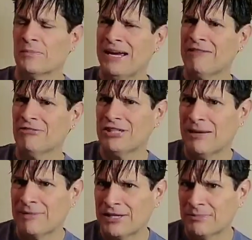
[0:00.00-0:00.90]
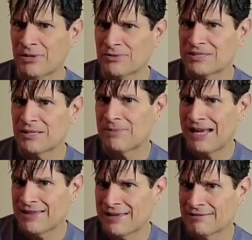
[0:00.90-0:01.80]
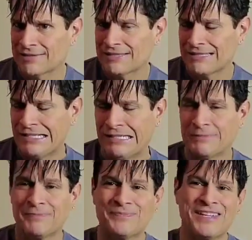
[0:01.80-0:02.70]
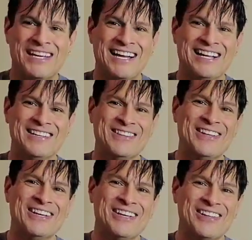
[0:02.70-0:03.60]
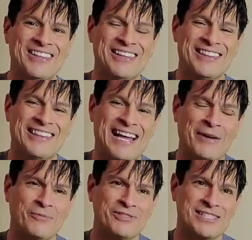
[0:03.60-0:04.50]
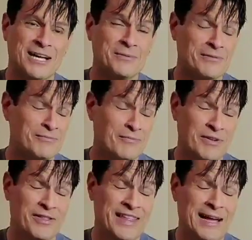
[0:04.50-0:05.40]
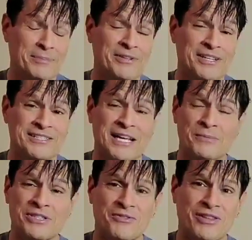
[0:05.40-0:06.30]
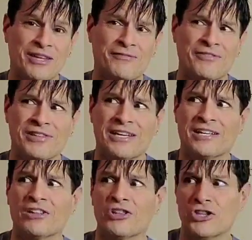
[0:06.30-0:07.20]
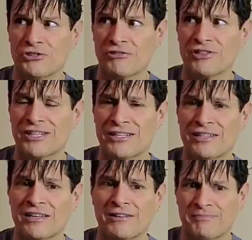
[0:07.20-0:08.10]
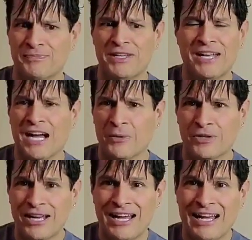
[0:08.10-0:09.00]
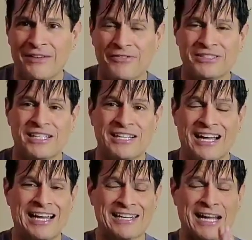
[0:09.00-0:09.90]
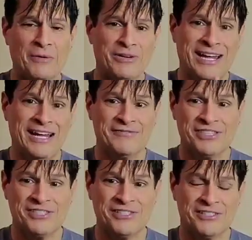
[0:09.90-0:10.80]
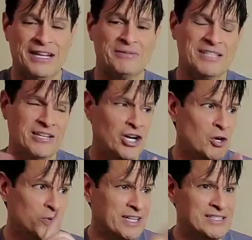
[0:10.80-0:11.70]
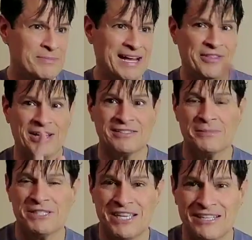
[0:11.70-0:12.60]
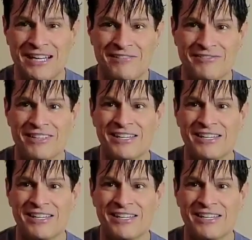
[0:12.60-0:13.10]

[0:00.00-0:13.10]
Apparently I'm not opposed to bathhouses, huh? And that was, in that place, I was only there for literally an hour and a half. It's like I had an hour and a half to kill, and I was like, oh, there's a bathhouse, let me check it out.